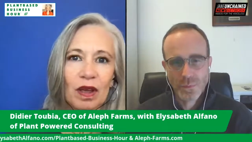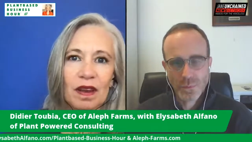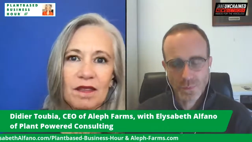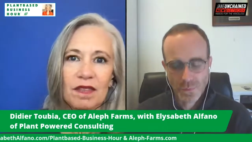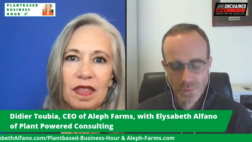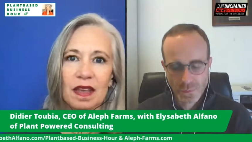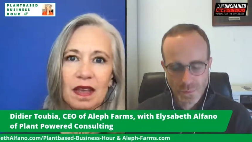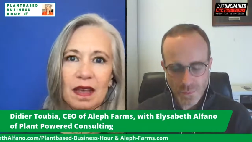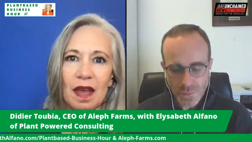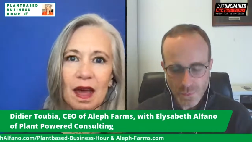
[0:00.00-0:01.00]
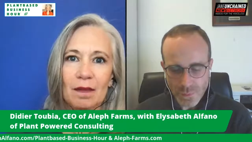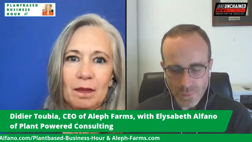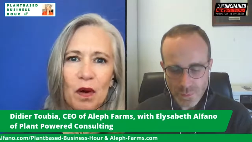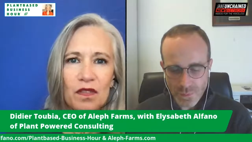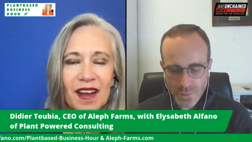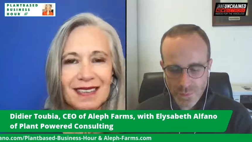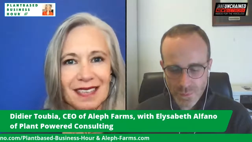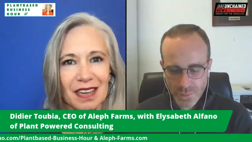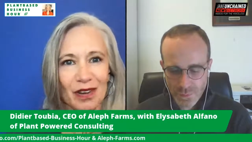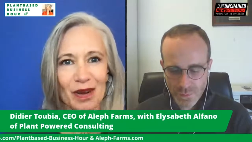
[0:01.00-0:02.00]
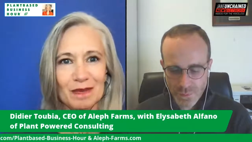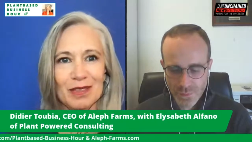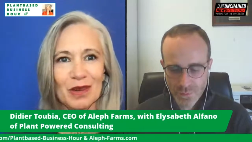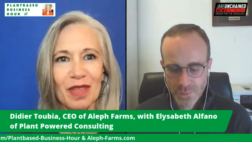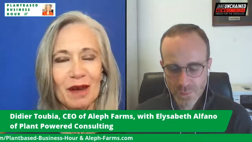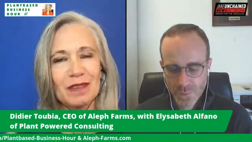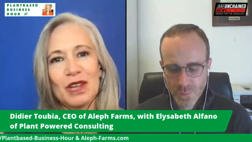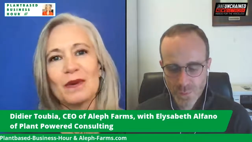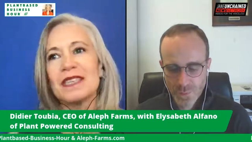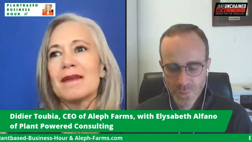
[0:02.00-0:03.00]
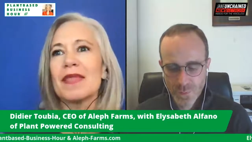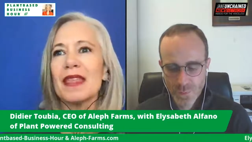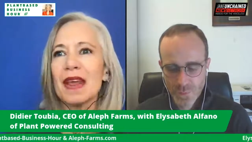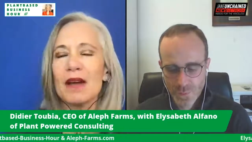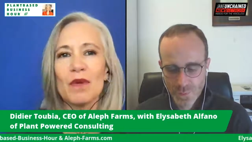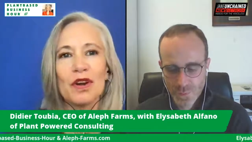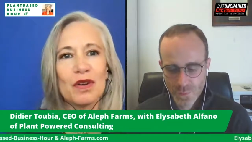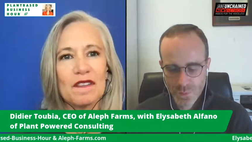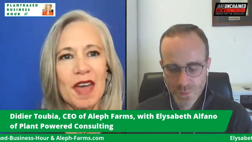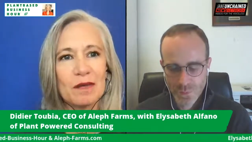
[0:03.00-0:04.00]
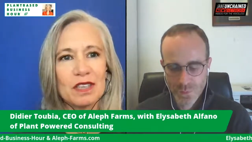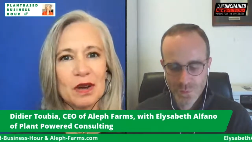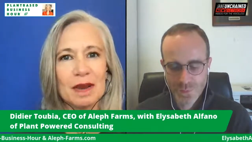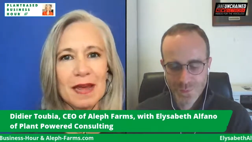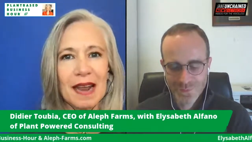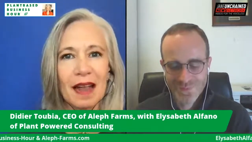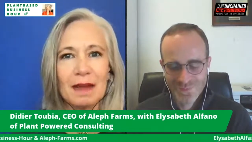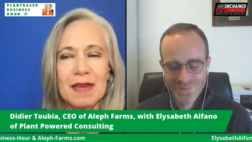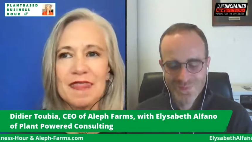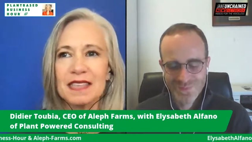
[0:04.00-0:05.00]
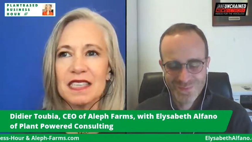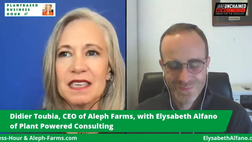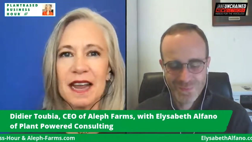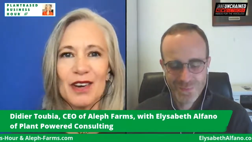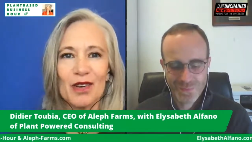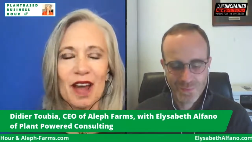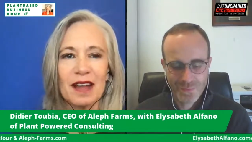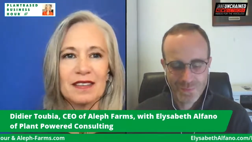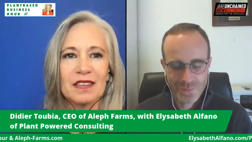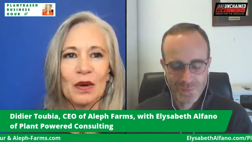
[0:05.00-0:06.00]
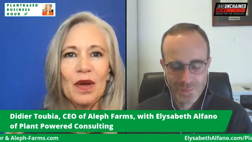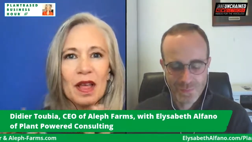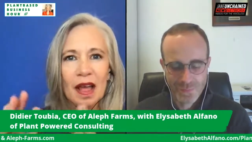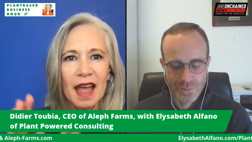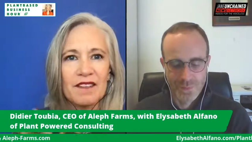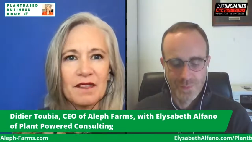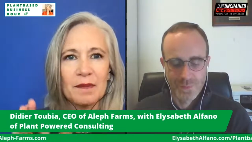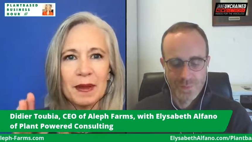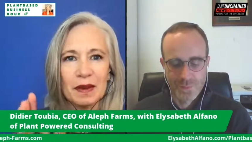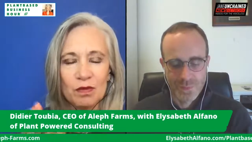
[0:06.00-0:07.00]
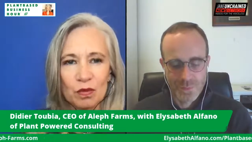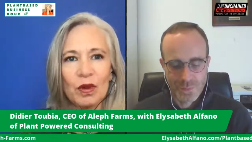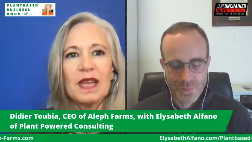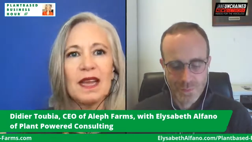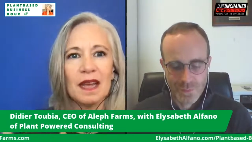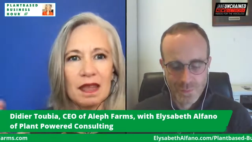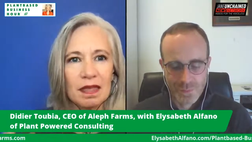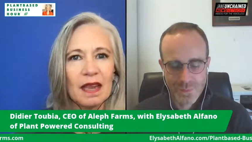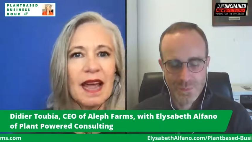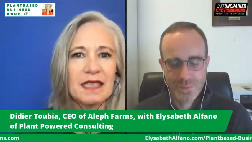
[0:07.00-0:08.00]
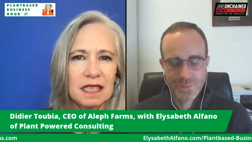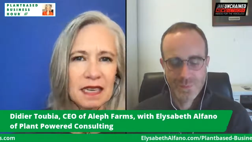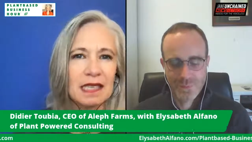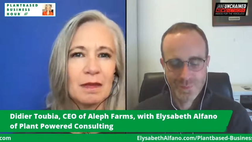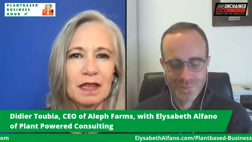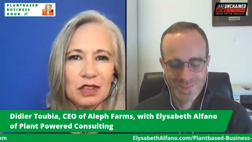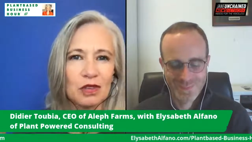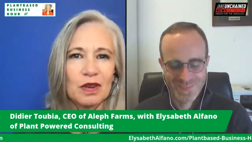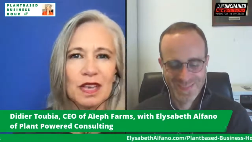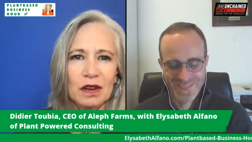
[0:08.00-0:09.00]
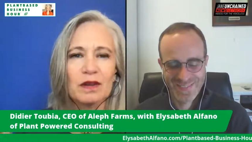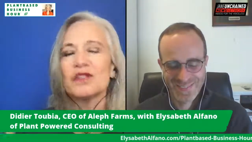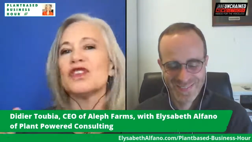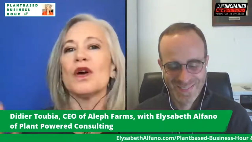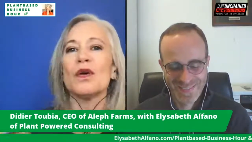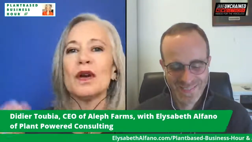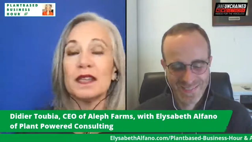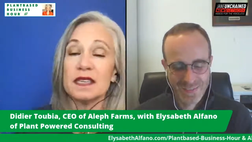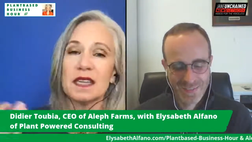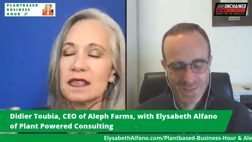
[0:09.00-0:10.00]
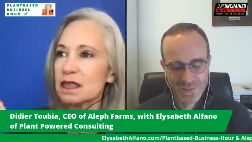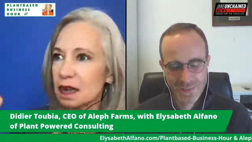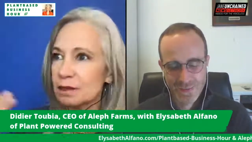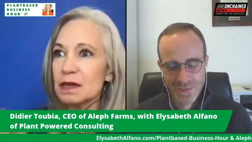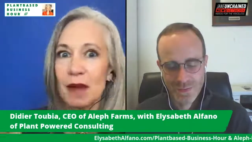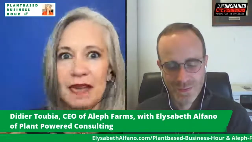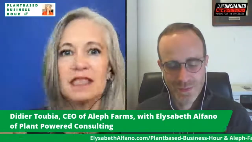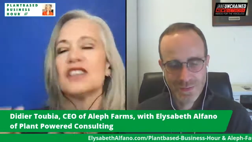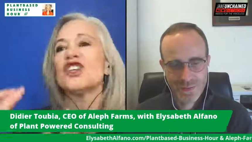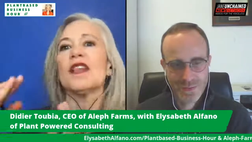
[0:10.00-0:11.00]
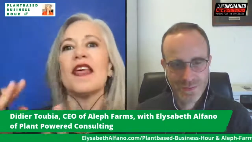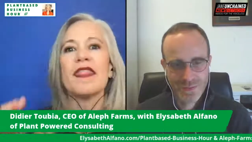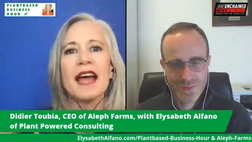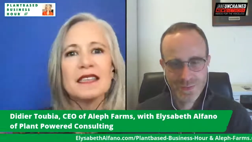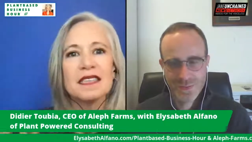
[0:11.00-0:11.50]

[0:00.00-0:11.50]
Speaker 1: rid of the uh, bovine serum. So that was always mm-hmm. something mm -hmm. that I wondered if that was going to be an element that stayed or not. So I've been reading in the last six months or a year or so, at least that's come to my attention, that that's